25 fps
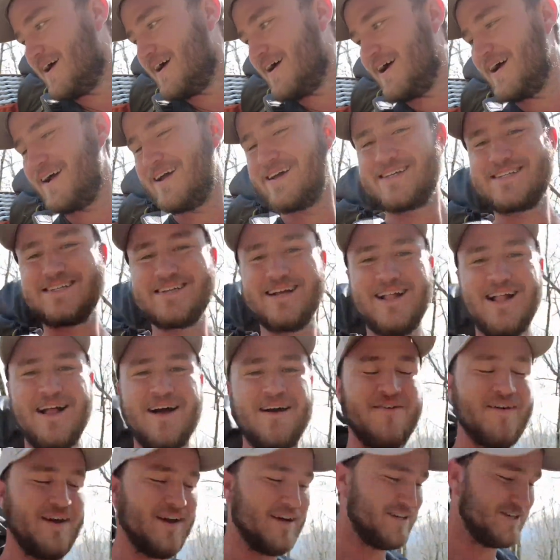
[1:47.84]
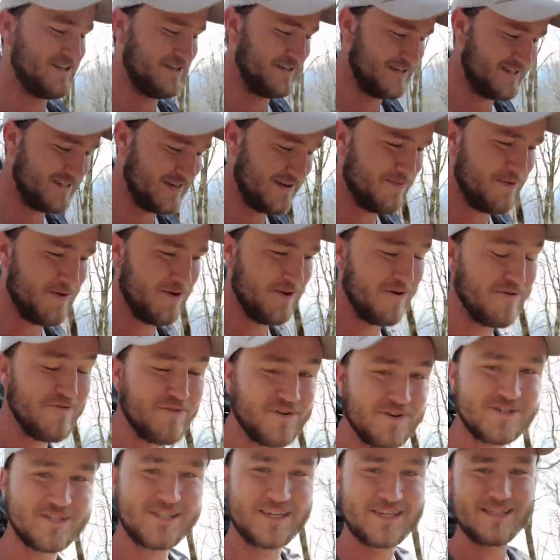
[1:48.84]
Highest elevation. It's up over
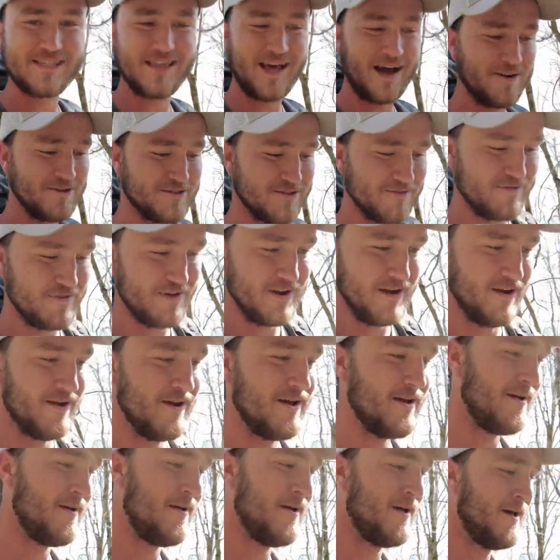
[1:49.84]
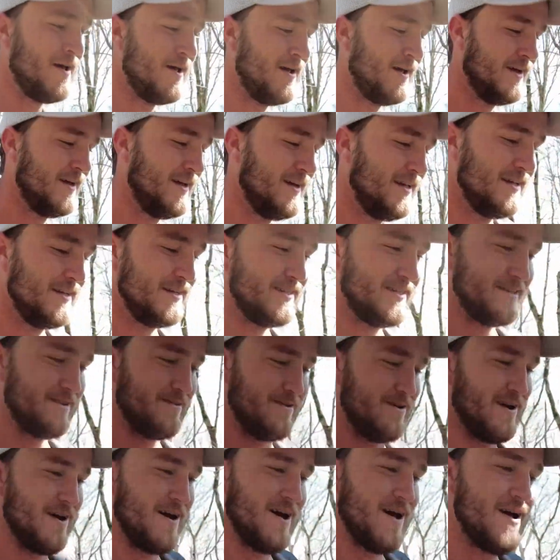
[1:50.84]
6,000 feet.
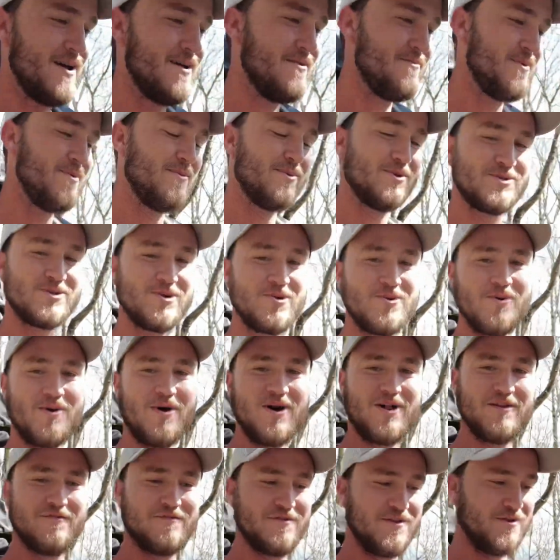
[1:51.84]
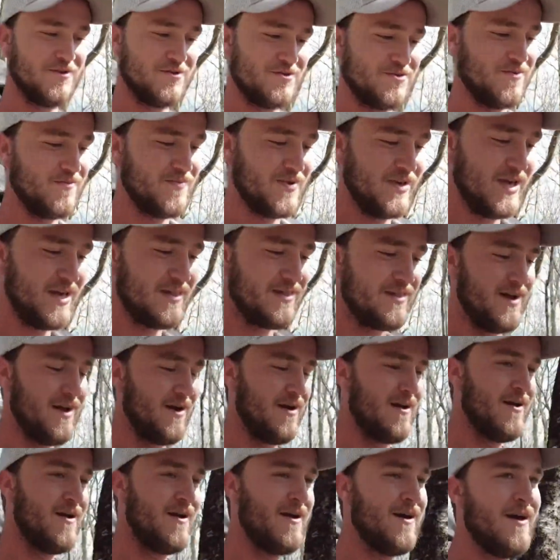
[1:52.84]
So we will show you all of those when we get
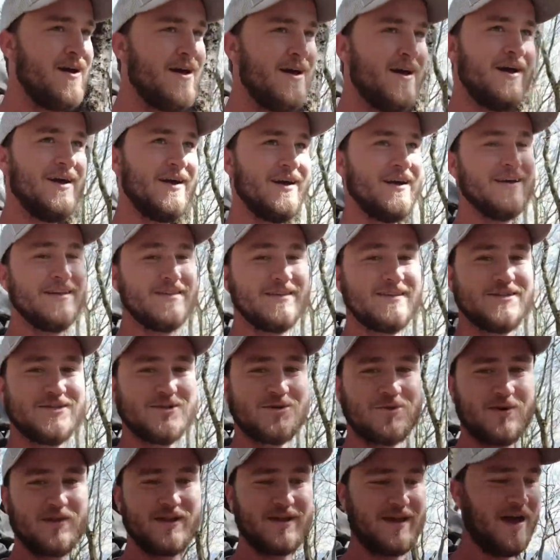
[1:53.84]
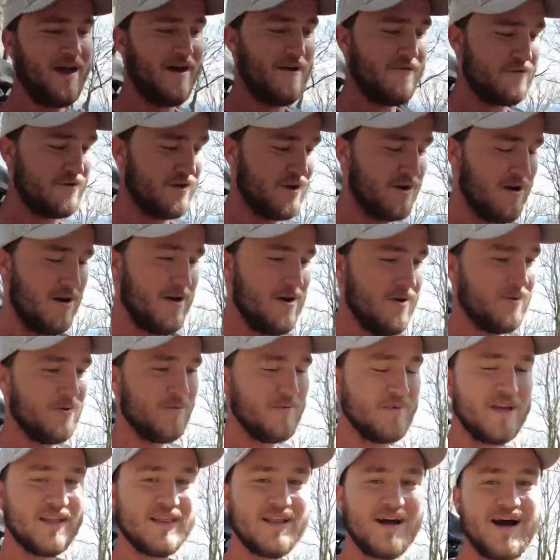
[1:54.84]
there. Then shortly after, we'll
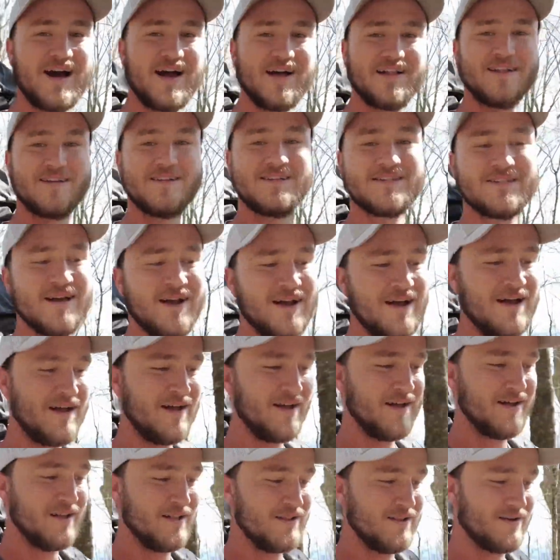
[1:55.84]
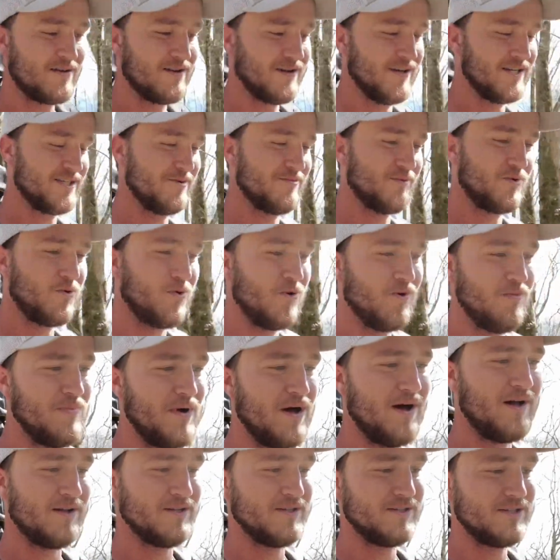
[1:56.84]
be in the Highlands looking at some cool
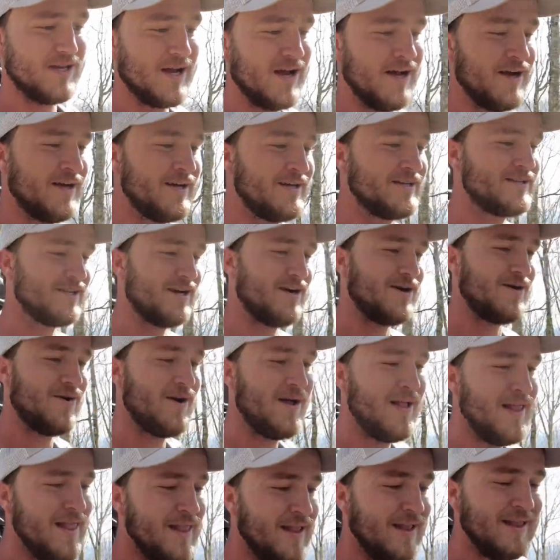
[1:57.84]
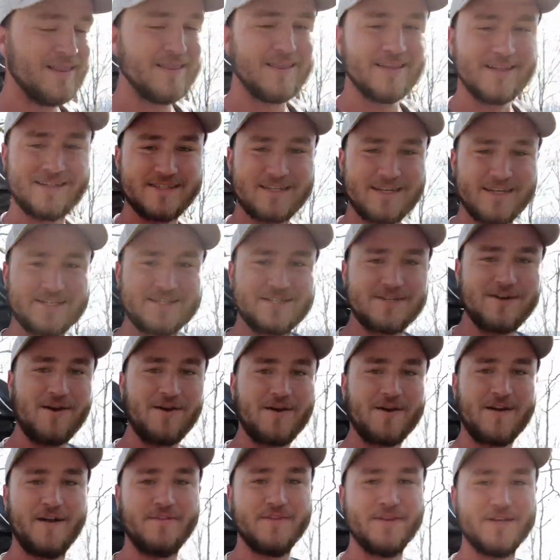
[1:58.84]
balds. So let's get
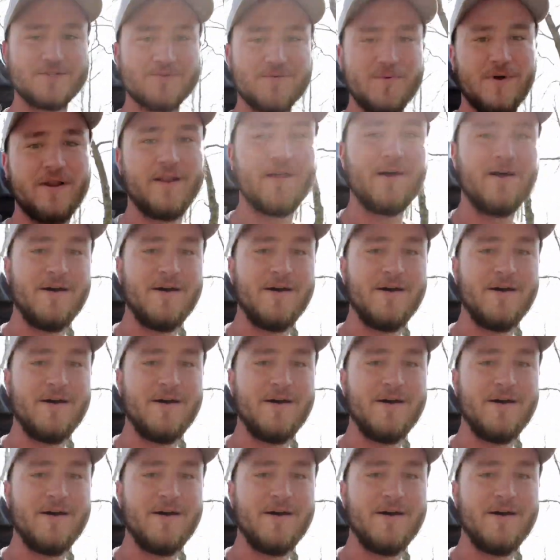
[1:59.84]
started on this one.